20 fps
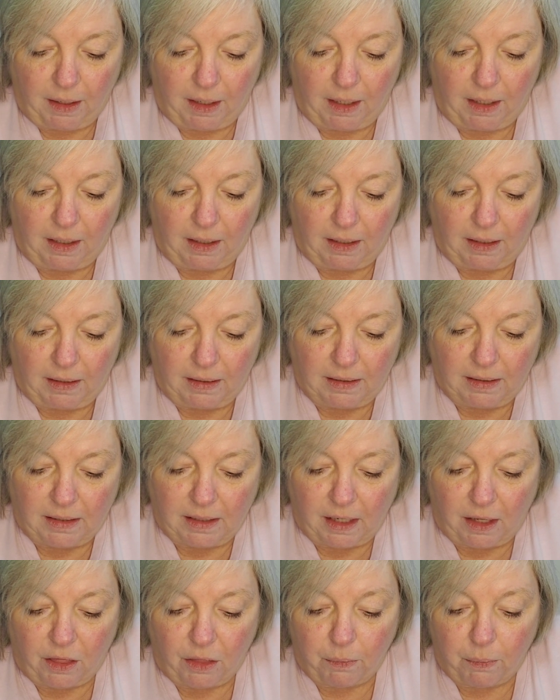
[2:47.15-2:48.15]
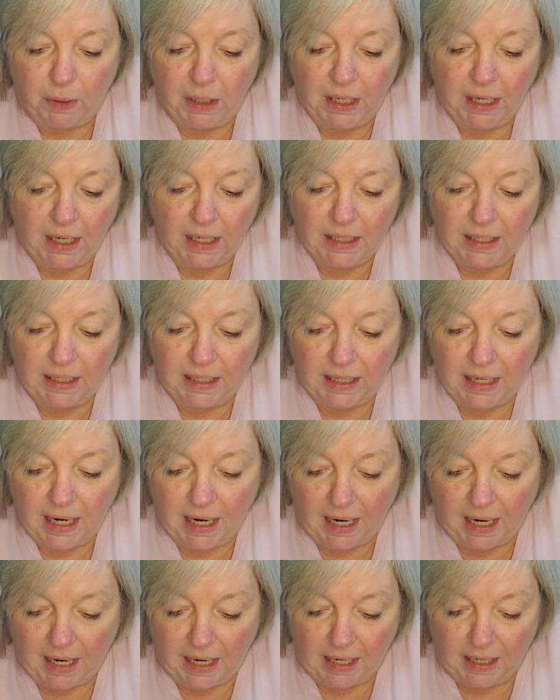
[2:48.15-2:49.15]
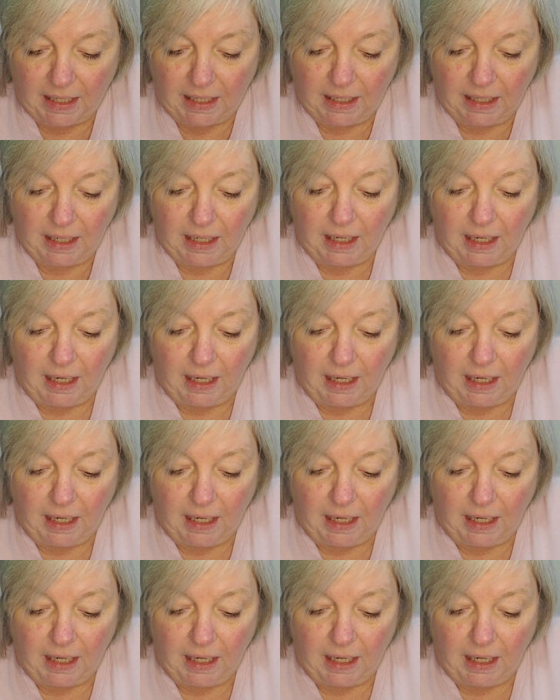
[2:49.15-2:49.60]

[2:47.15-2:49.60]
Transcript: is three ninety nine.